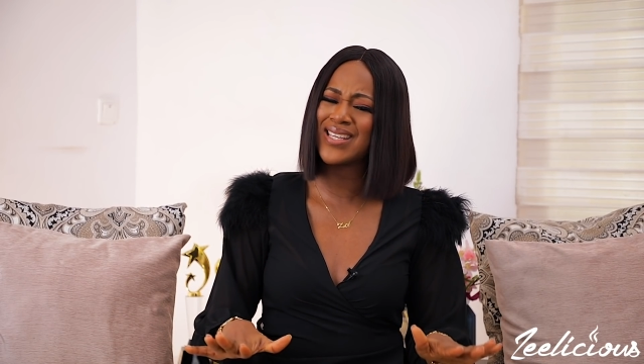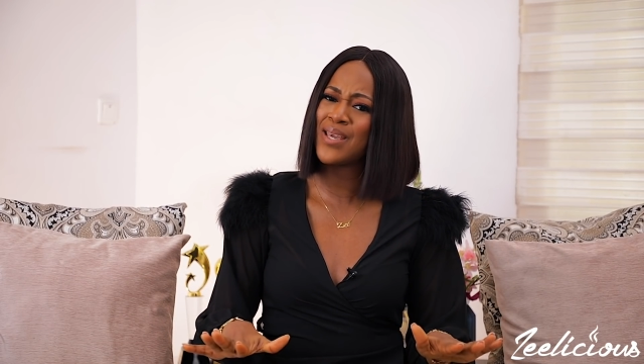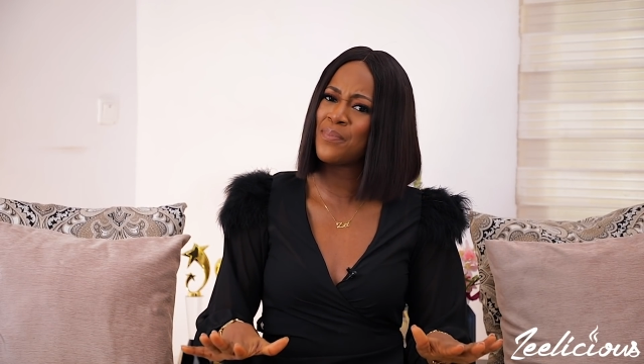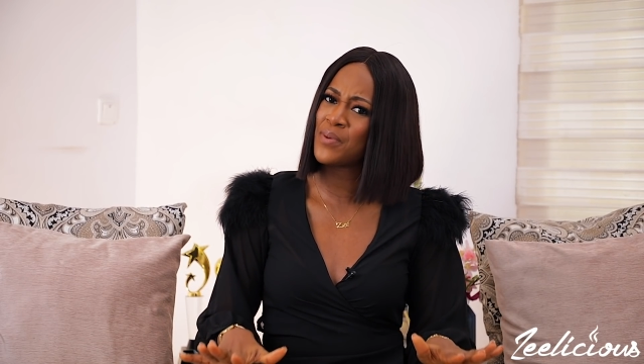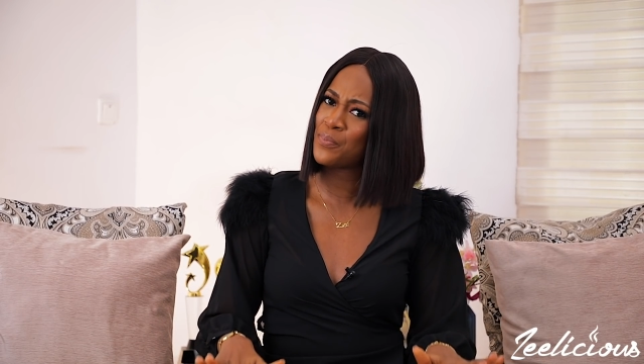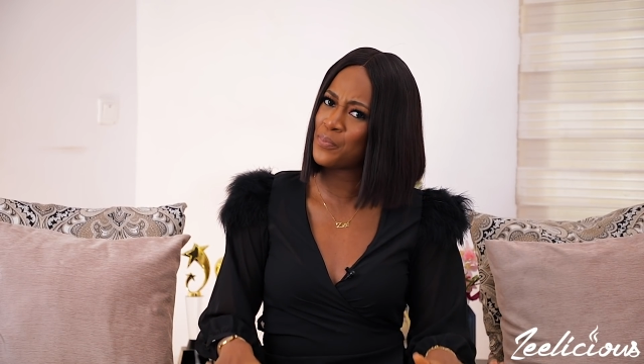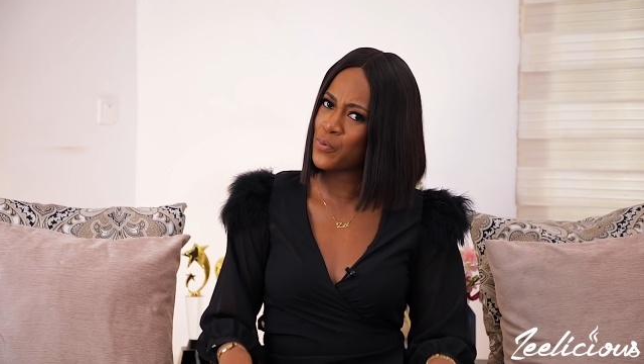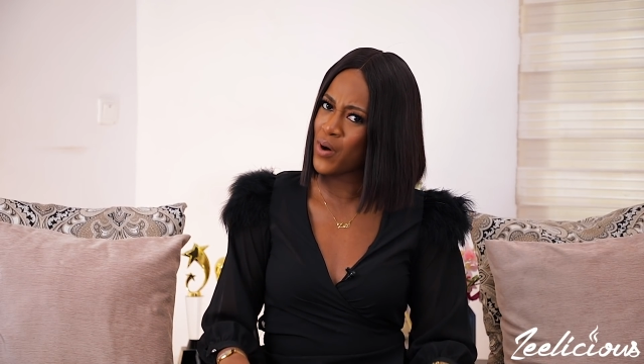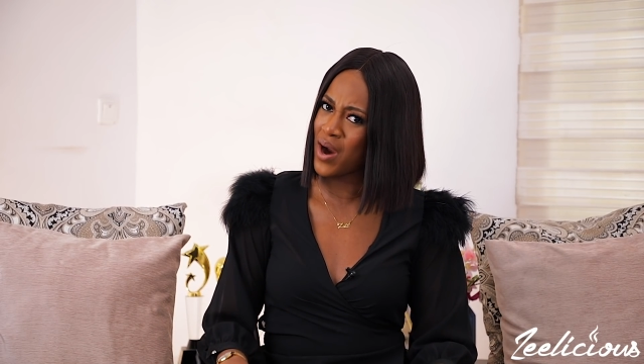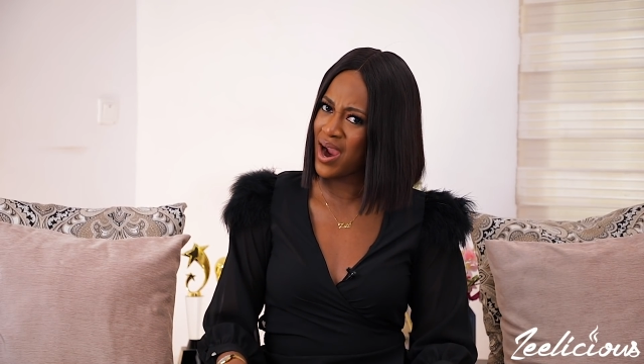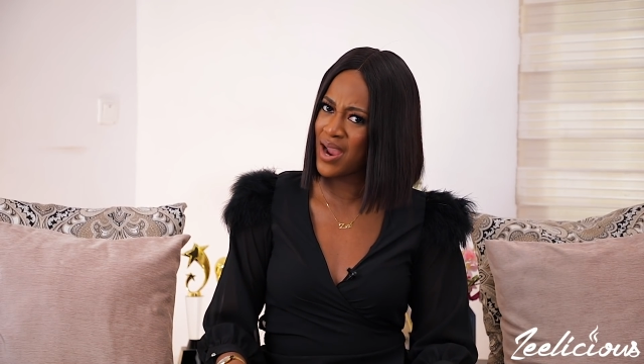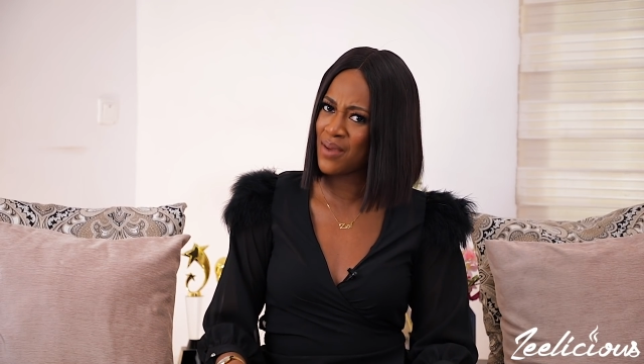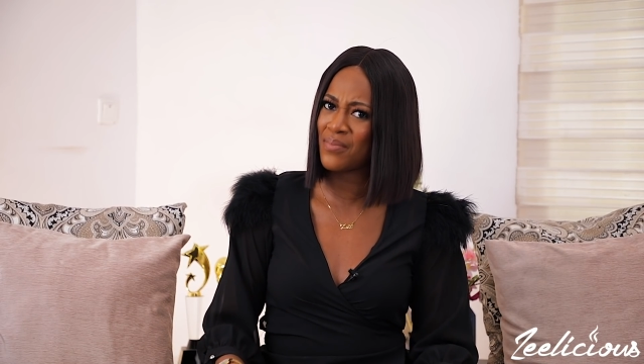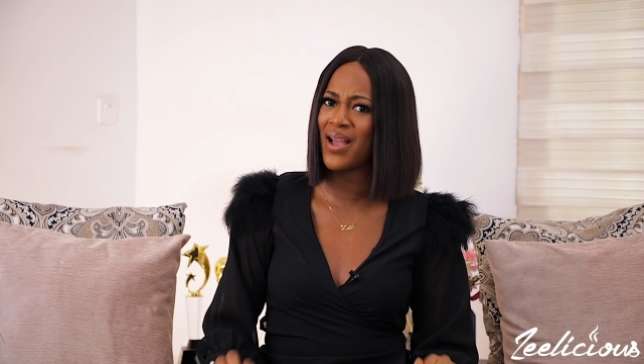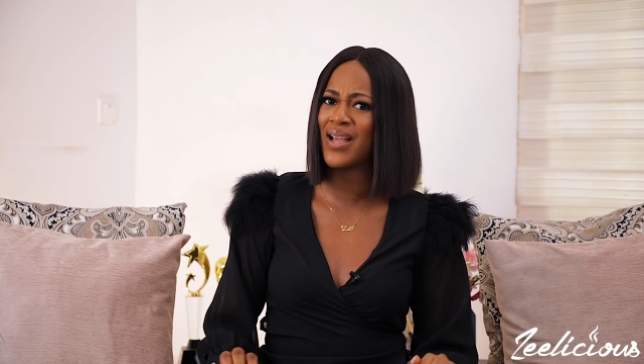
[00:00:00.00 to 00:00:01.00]
keep it
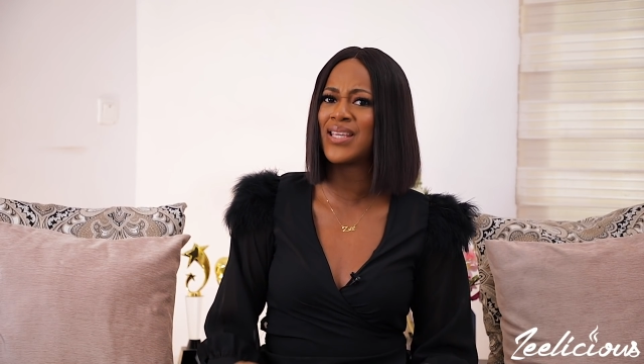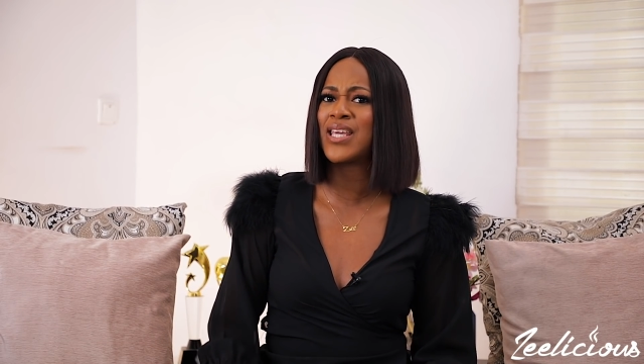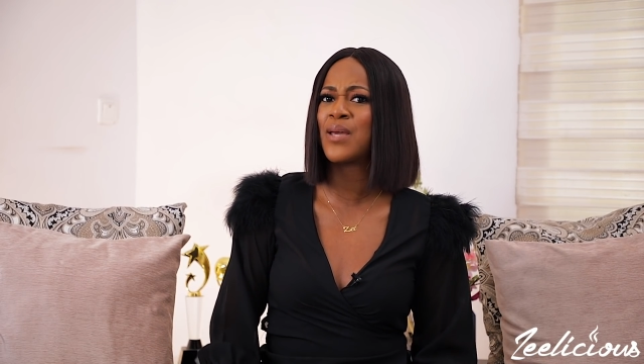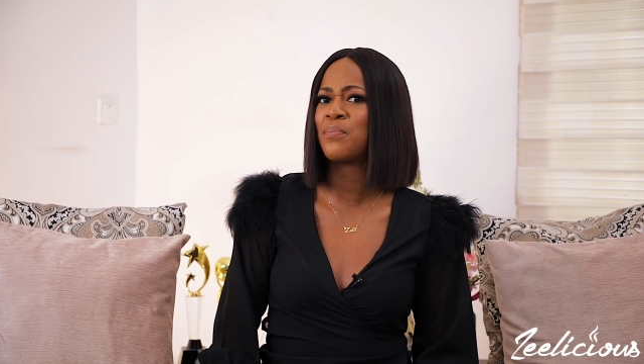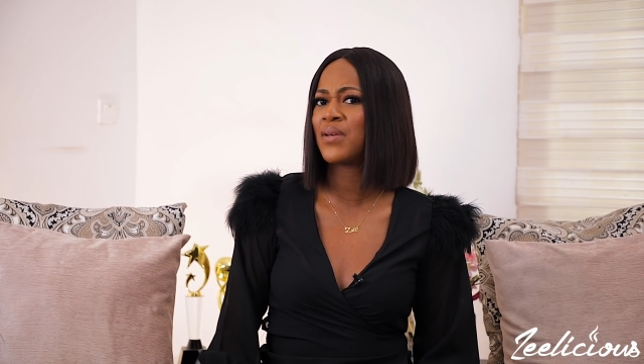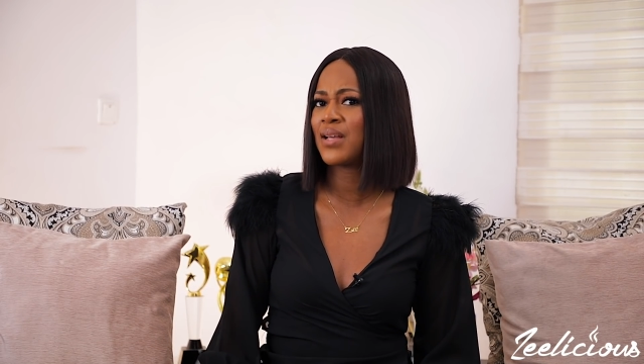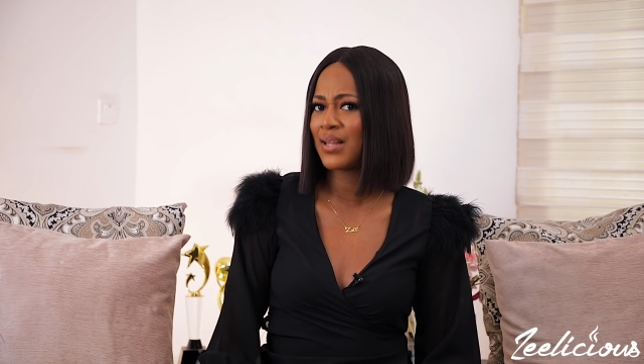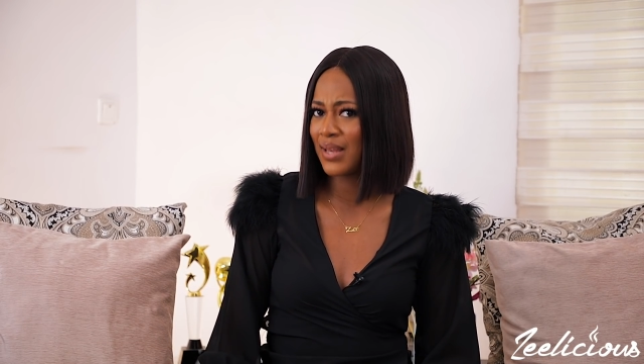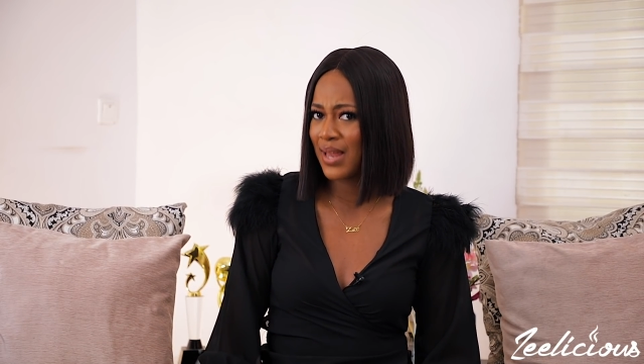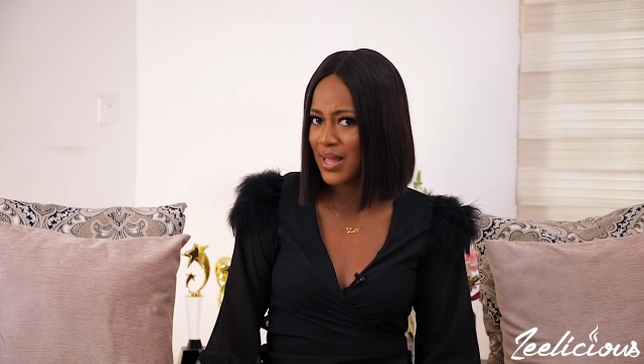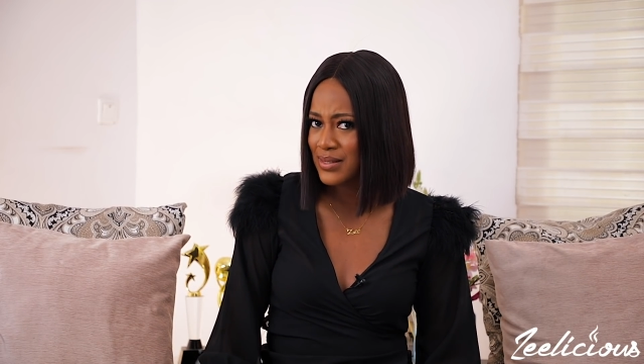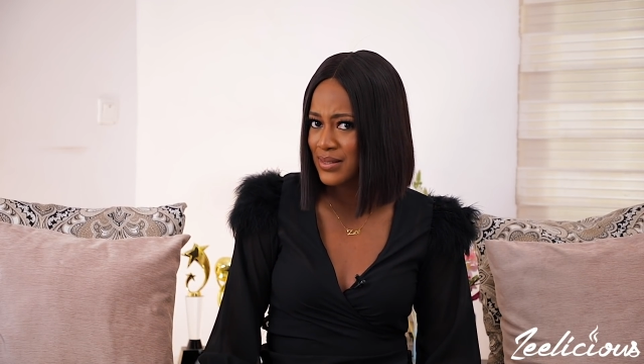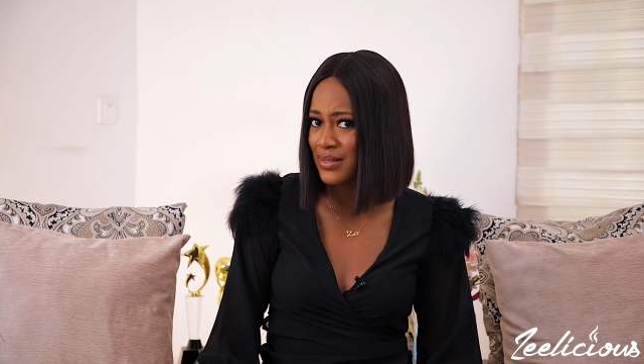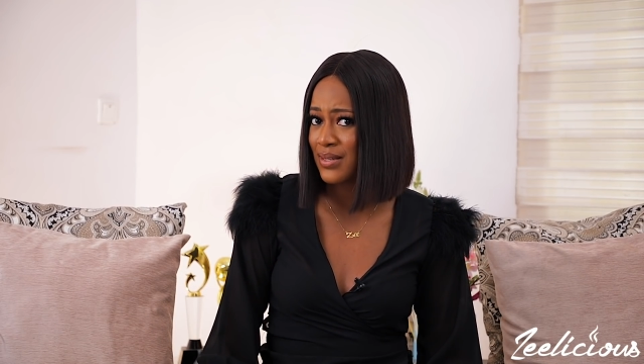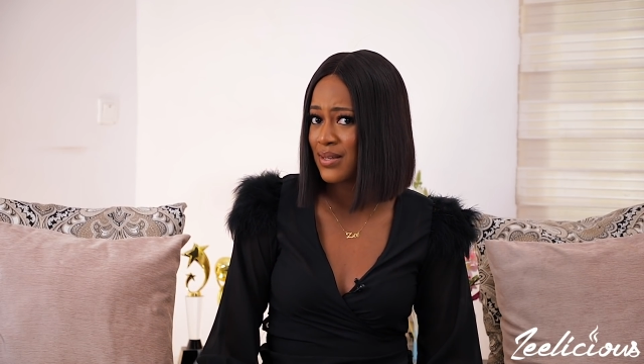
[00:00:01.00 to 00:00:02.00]
prime, and keep it
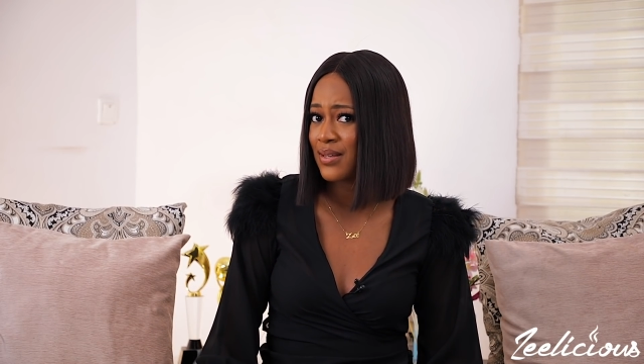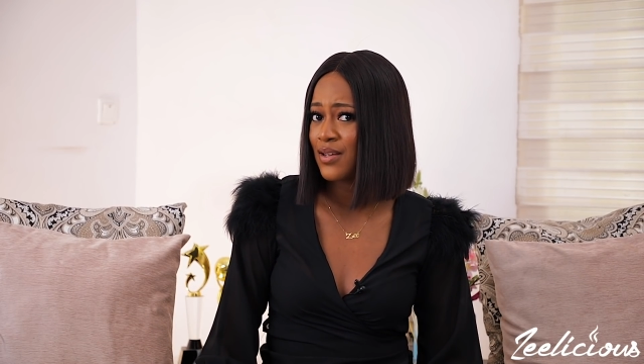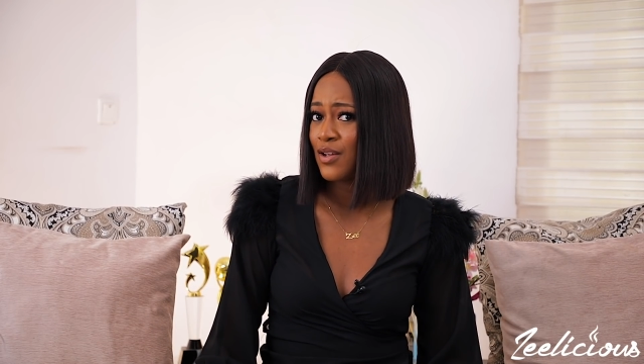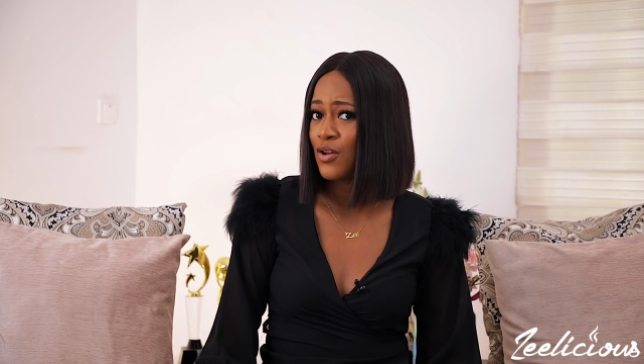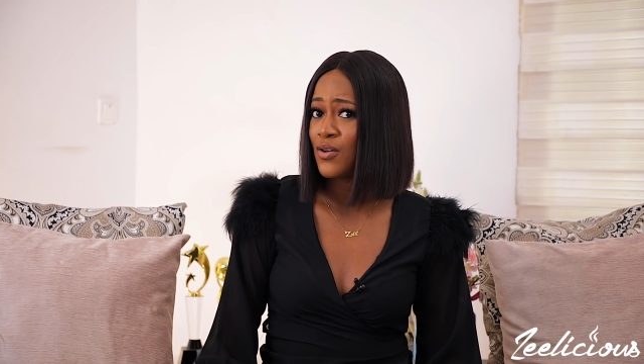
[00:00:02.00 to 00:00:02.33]
classy.